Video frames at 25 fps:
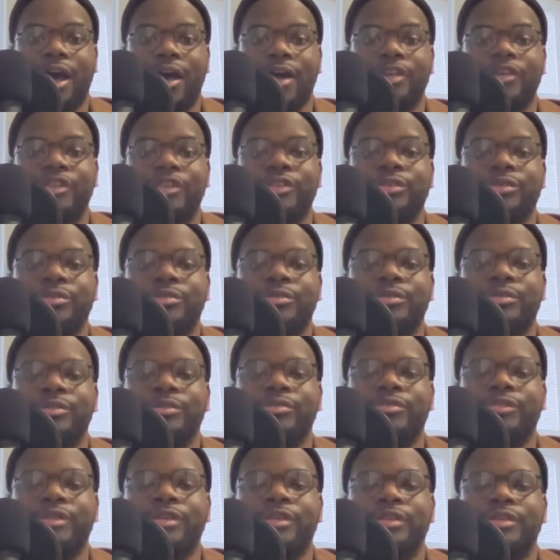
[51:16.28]
Do you
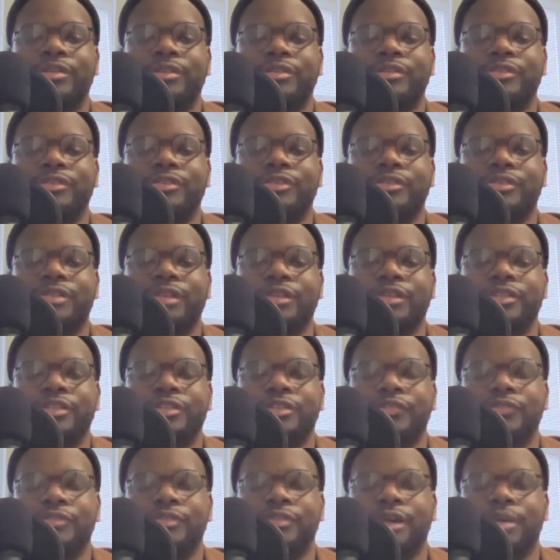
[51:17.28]
think it's just like
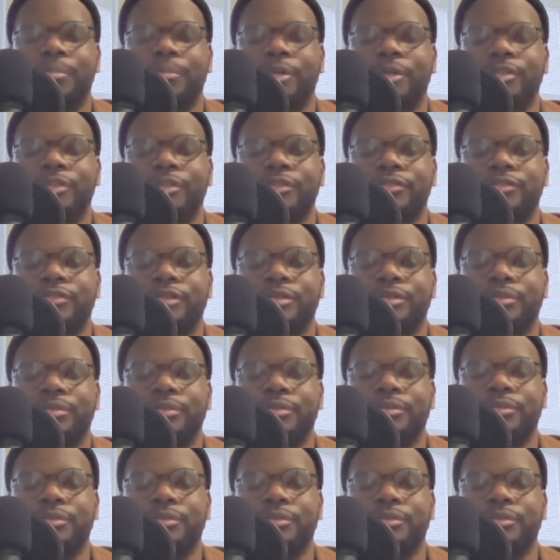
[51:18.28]
shifting dimensions though?